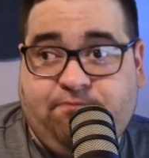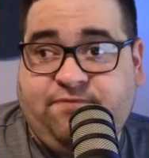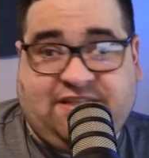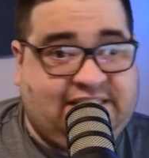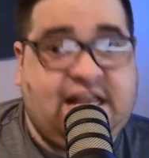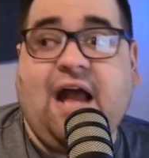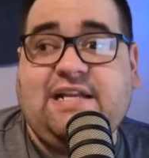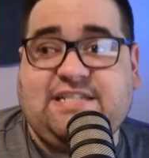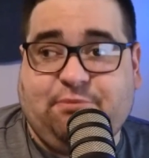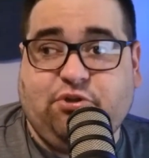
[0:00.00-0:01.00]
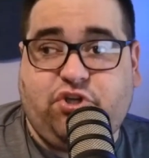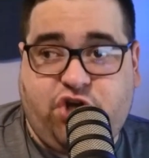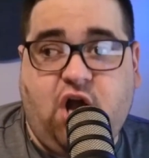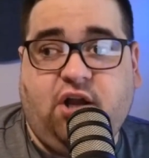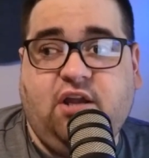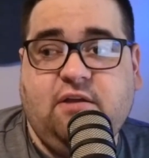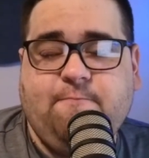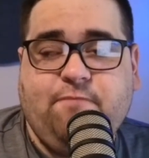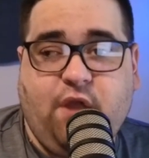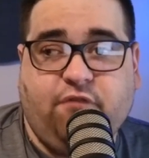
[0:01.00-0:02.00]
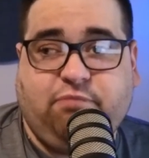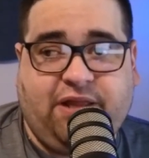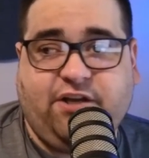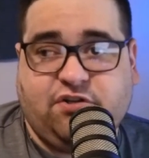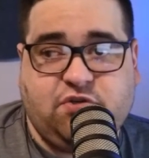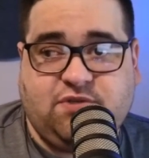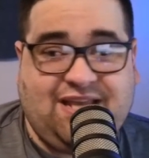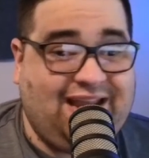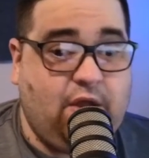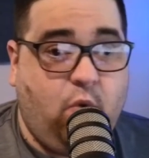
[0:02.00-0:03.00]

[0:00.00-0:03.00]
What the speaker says: sizable chunk of players who say,